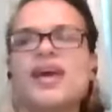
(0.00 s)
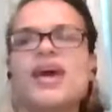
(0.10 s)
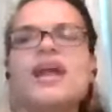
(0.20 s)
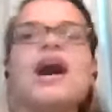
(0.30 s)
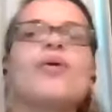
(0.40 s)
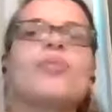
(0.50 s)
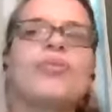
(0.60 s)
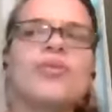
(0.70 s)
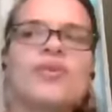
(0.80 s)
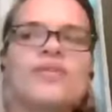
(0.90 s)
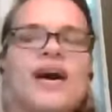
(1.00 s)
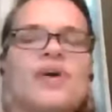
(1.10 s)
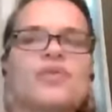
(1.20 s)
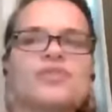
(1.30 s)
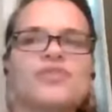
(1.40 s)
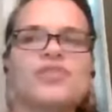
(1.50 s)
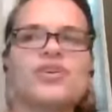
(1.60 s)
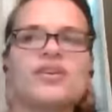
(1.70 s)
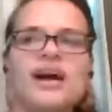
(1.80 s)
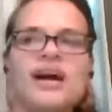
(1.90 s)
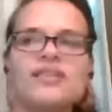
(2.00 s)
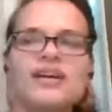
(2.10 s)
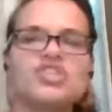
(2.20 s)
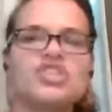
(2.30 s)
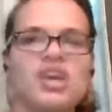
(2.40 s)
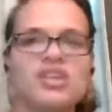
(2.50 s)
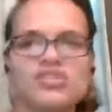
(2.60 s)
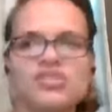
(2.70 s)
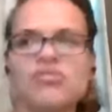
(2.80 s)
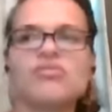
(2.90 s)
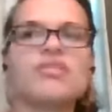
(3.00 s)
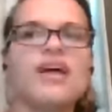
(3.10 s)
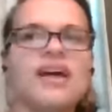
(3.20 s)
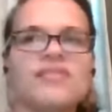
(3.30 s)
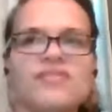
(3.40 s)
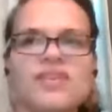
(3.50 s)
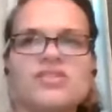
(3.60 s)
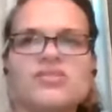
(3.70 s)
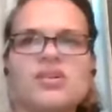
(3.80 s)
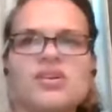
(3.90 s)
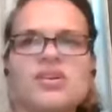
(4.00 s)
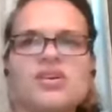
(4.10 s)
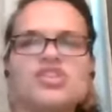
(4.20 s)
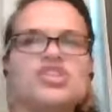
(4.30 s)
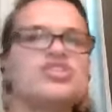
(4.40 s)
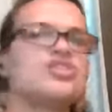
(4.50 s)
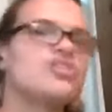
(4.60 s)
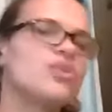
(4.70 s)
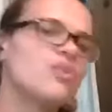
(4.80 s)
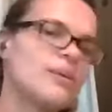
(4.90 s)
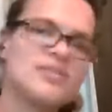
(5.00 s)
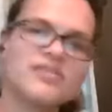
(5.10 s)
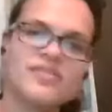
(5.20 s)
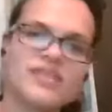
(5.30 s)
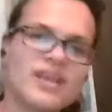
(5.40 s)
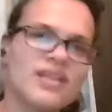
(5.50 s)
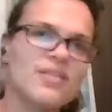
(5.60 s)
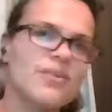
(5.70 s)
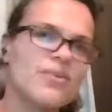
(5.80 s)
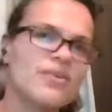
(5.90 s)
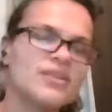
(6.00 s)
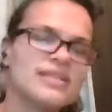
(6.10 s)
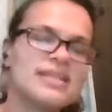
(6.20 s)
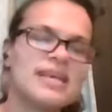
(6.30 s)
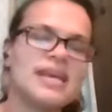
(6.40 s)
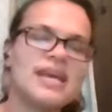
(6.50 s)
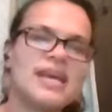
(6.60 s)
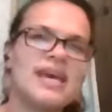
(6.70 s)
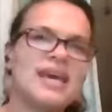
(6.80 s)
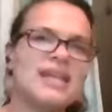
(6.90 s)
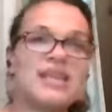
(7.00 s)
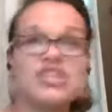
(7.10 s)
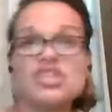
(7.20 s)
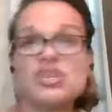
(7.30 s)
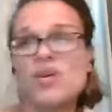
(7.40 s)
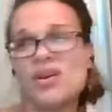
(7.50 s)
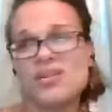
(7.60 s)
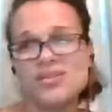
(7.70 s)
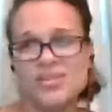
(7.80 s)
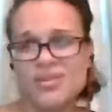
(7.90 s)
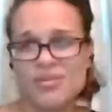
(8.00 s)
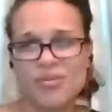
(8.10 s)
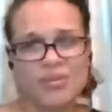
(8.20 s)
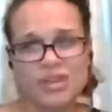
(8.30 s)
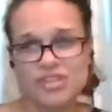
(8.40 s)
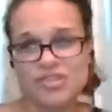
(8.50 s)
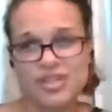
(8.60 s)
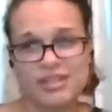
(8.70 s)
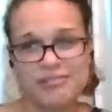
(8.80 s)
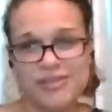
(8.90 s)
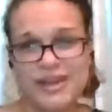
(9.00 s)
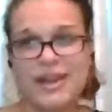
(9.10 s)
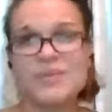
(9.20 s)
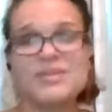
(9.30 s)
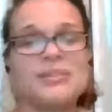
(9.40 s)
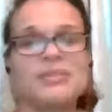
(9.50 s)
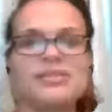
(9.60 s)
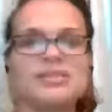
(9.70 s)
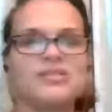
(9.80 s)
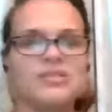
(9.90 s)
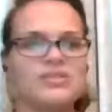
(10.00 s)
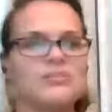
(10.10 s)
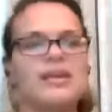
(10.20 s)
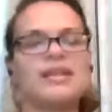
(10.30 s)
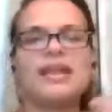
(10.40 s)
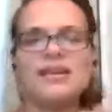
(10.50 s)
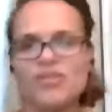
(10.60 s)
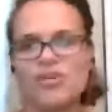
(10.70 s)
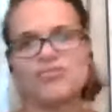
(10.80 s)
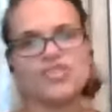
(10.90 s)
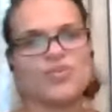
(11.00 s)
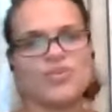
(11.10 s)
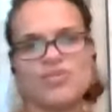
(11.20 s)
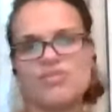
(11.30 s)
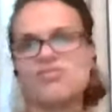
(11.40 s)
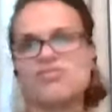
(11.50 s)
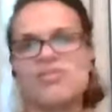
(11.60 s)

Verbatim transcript: and how important that was for her and how that changed her life and she just showed up differently in the world and then she went on to start her own ministry and I was able to do some like life coaching with her through